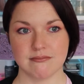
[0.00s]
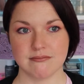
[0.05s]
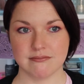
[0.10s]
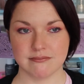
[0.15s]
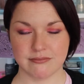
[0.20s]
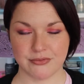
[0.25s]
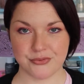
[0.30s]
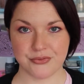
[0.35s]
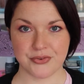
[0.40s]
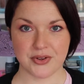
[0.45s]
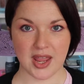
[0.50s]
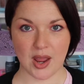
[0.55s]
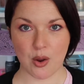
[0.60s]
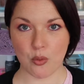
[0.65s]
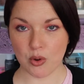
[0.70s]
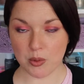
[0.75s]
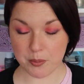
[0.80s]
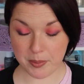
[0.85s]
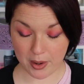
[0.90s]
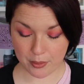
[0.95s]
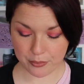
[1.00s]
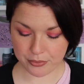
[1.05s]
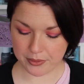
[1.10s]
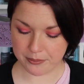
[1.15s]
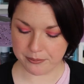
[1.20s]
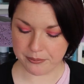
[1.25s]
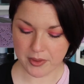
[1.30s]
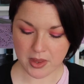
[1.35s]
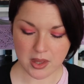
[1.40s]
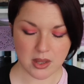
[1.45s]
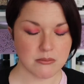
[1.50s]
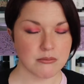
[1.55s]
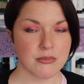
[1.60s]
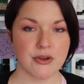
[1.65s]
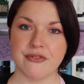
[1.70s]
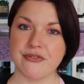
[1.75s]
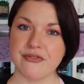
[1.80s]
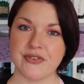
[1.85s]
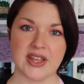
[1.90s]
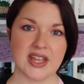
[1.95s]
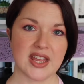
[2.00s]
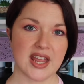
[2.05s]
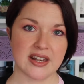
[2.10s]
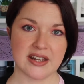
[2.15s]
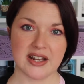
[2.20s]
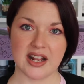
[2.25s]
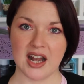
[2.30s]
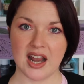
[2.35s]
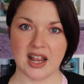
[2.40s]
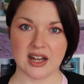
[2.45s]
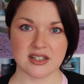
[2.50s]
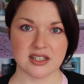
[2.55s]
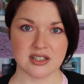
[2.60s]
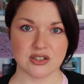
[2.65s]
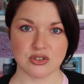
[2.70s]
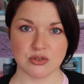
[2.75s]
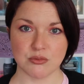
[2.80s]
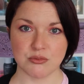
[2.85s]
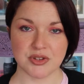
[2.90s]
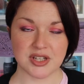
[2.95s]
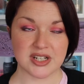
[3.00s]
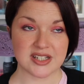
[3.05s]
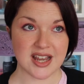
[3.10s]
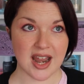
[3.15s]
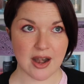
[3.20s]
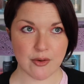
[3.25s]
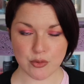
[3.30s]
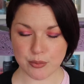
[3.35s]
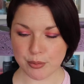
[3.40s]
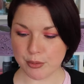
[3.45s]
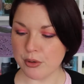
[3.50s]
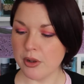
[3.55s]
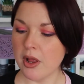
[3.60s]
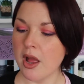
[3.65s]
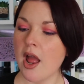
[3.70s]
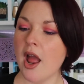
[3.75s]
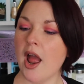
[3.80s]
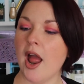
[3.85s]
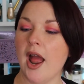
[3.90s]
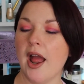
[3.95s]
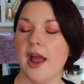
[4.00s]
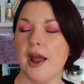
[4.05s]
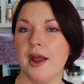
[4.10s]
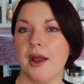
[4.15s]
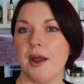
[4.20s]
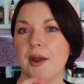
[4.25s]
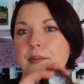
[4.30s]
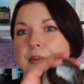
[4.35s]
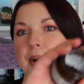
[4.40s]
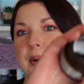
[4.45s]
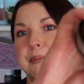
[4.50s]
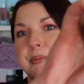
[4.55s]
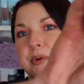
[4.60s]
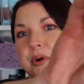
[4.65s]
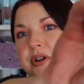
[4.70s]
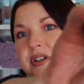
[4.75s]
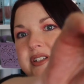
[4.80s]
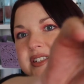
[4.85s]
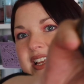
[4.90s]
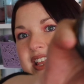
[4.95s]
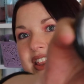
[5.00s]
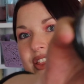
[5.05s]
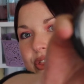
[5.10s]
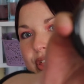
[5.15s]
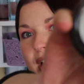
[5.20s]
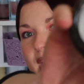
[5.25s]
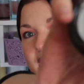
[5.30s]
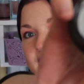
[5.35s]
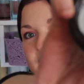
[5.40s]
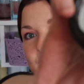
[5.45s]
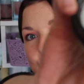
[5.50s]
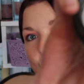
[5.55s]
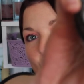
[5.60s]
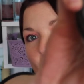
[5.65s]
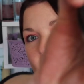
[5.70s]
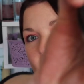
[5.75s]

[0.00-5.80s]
forget all about them. My feet get neglected, something terrible. But that is what